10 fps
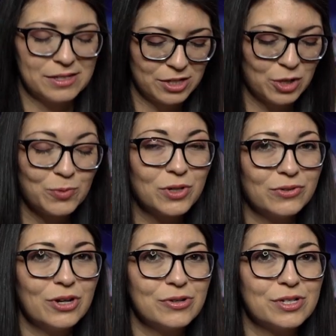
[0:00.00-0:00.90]
so you will
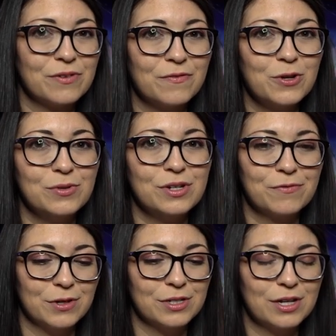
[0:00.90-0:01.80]
notice a few
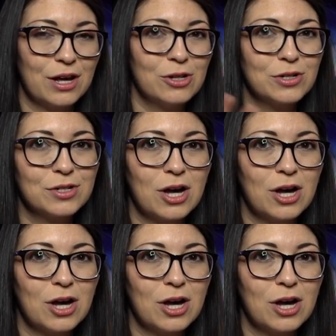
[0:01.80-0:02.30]
different color